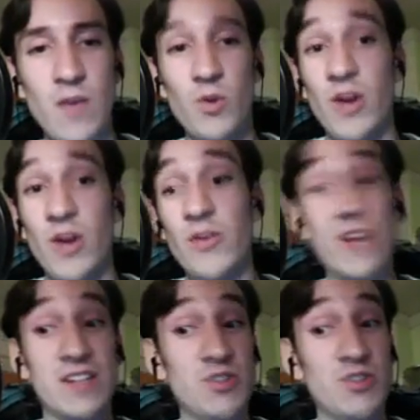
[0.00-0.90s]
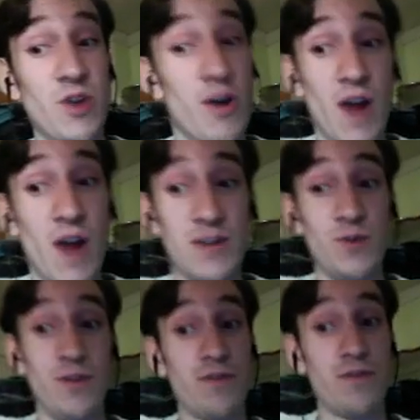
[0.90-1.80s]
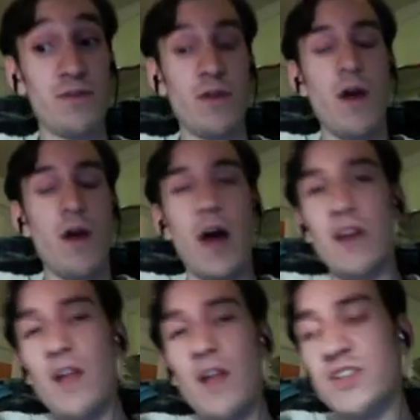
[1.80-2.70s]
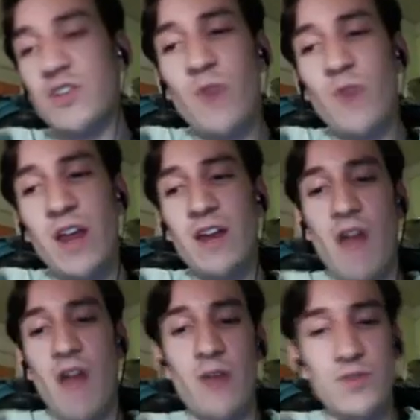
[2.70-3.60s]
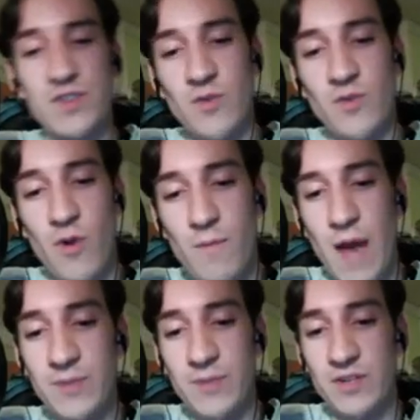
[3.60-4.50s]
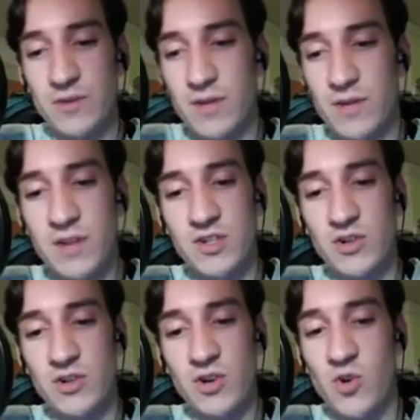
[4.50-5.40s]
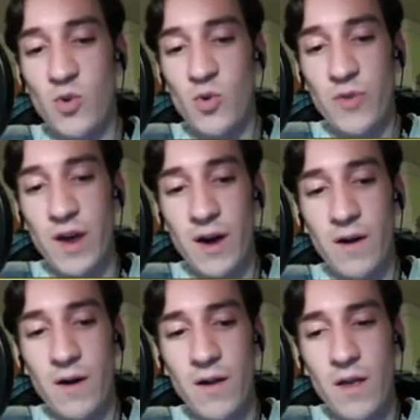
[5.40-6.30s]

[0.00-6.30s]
there are other decks you don't interact with. Eidolon's a good way to interact with Storm, absolutely. So you're cool there.